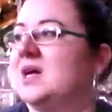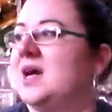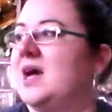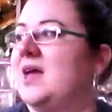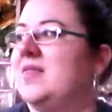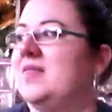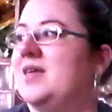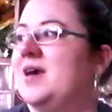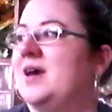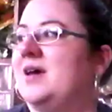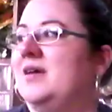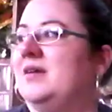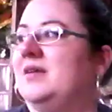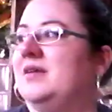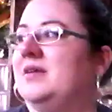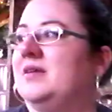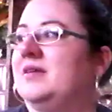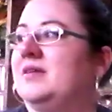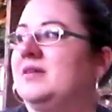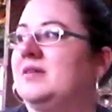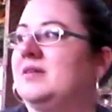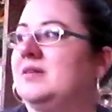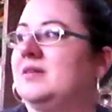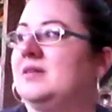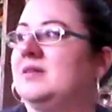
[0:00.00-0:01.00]
And then
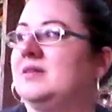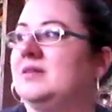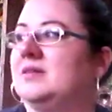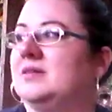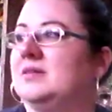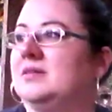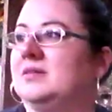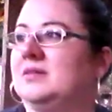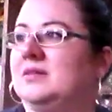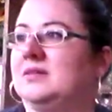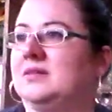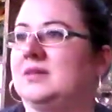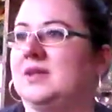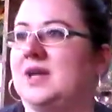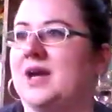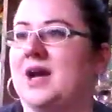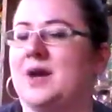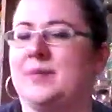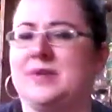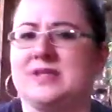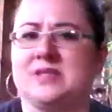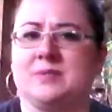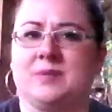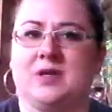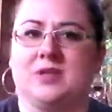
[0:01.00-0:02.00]
they
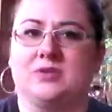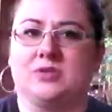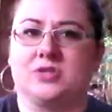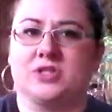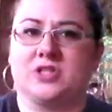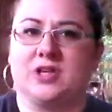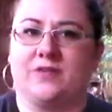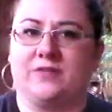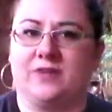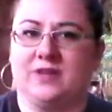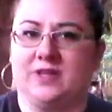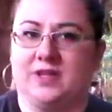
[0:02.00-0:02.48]
got me some other stuff,